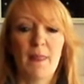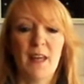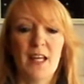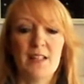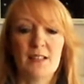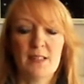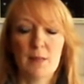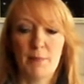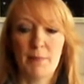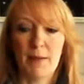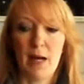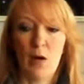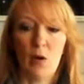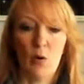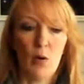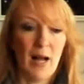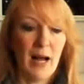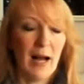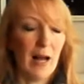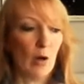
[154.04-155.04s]
it's
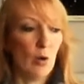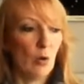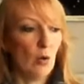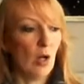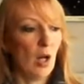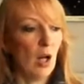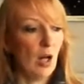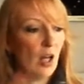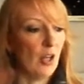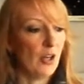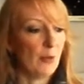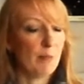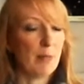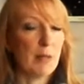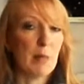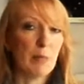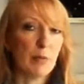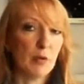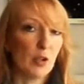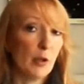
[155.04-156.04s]
about how other
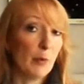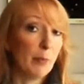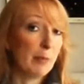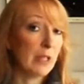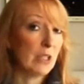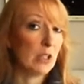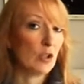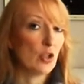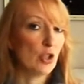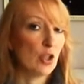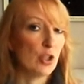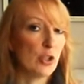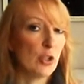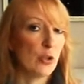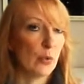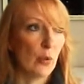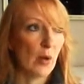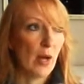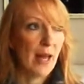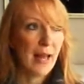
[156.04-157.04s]
people appear to
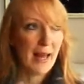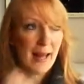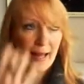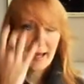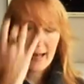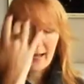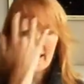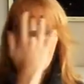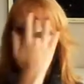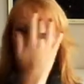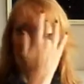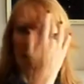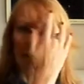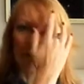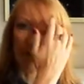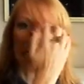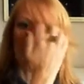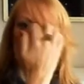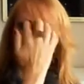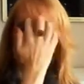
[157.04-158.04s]
you.
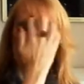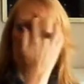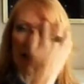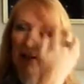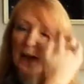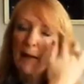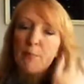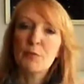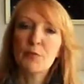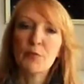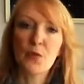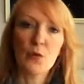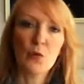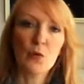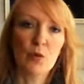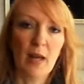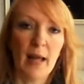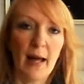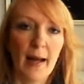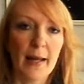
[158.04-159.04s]
And they're
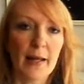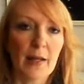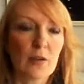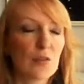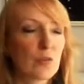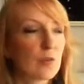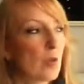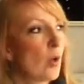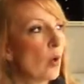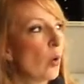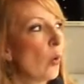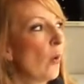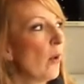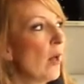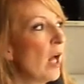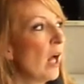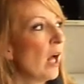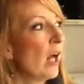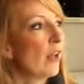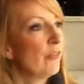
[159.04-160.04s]
Neptune-like,
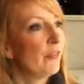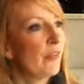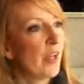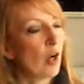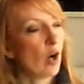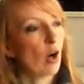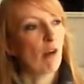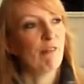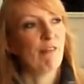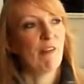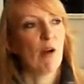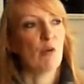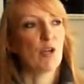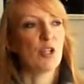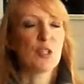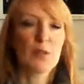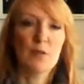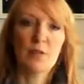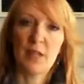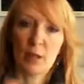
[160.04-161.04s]
so they are
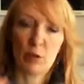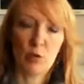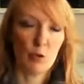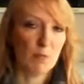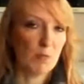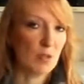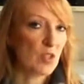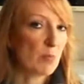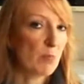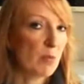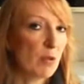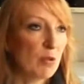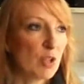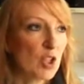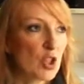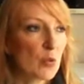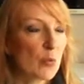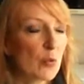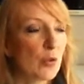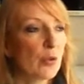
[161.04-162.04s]
very, they could be
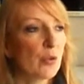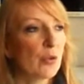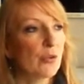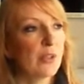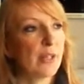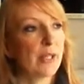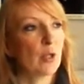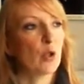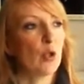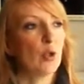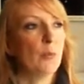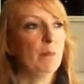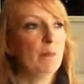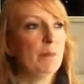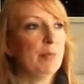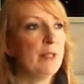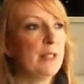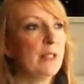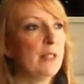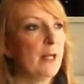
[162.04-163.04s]
spiritual, they could
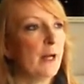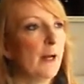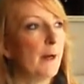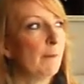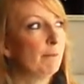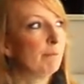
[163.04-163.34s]
be